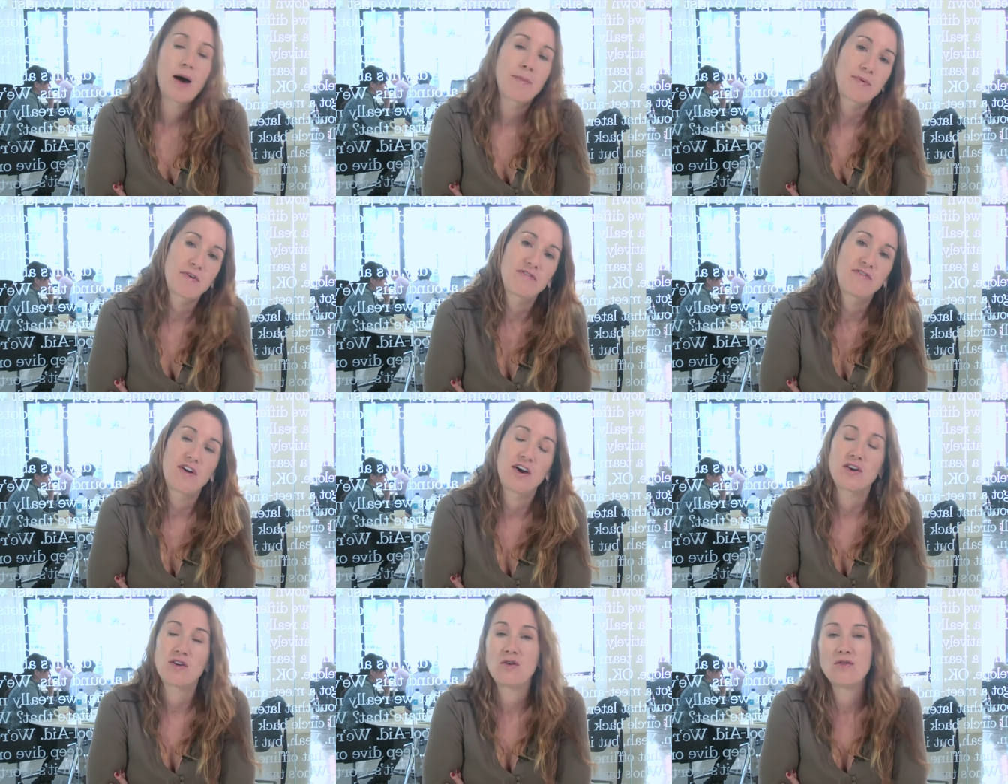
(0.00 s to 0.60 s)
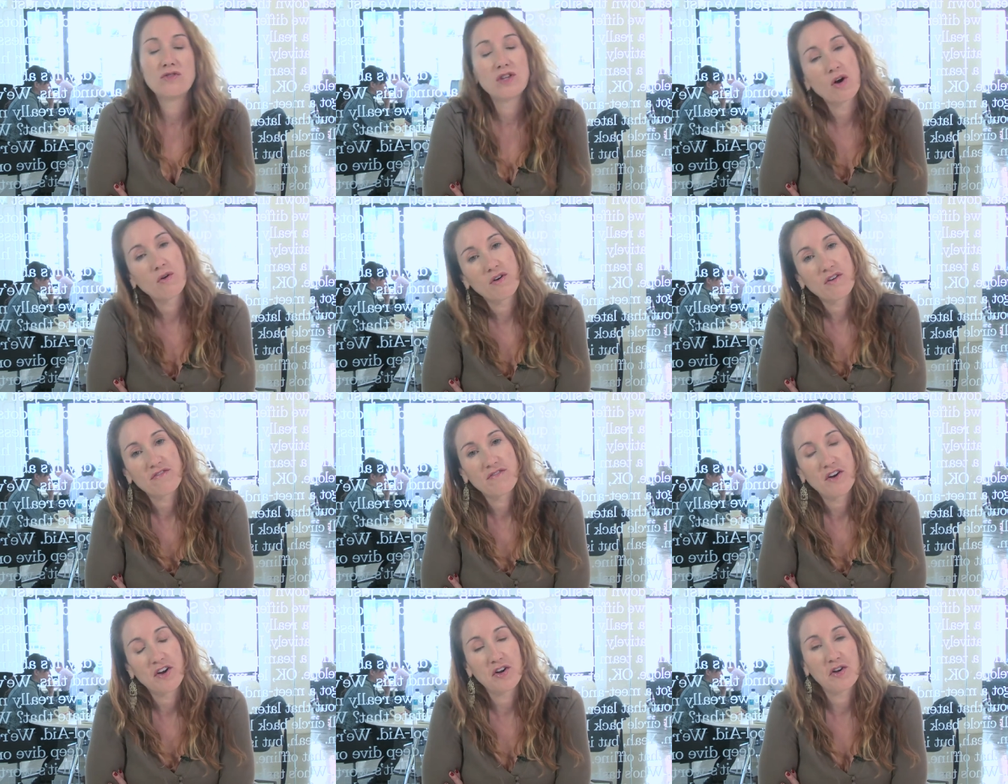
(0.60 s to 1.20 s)
Upper funnel,
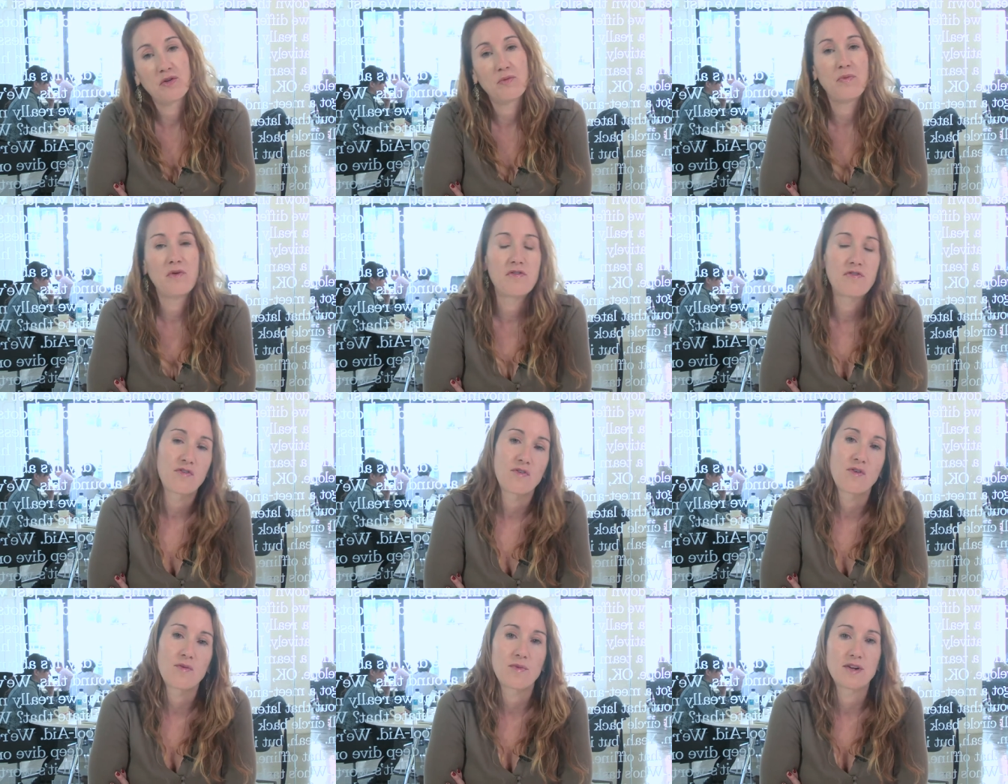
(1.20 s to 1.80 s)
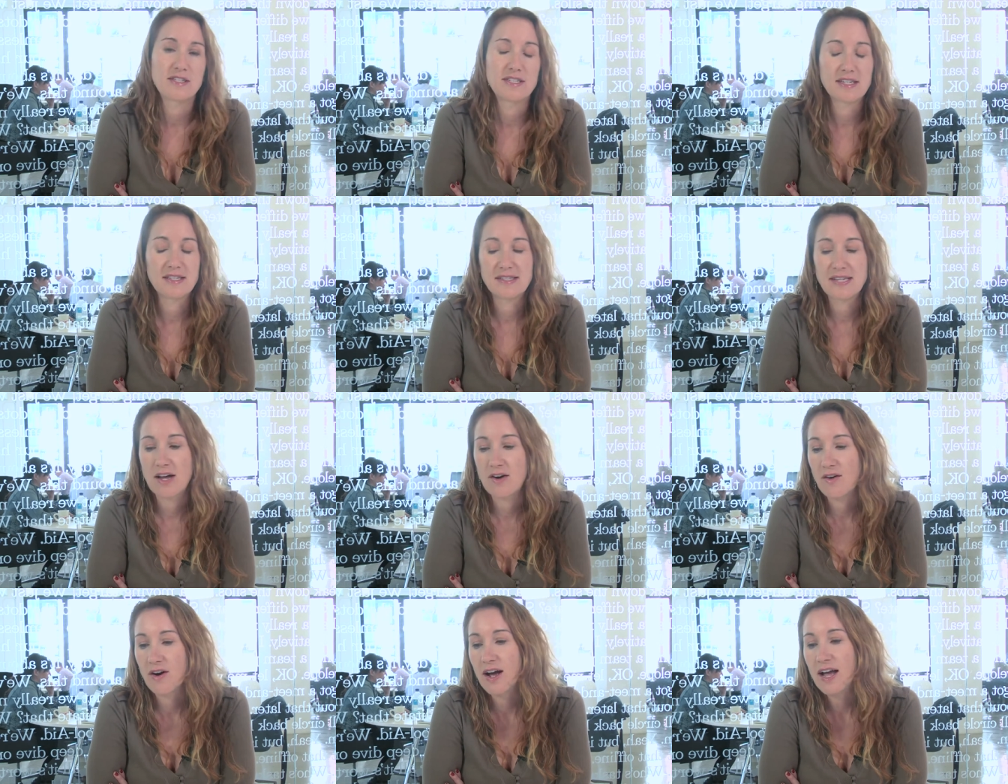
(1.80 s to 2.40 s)
lower funnel, performance,
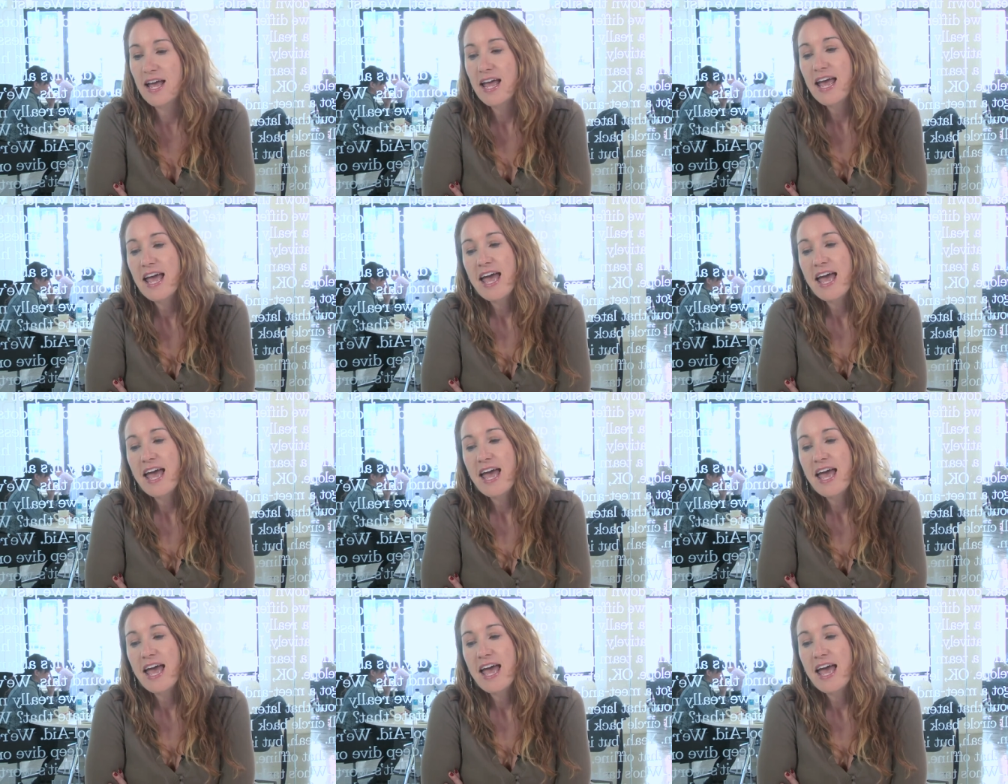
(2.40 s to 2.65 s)
etc.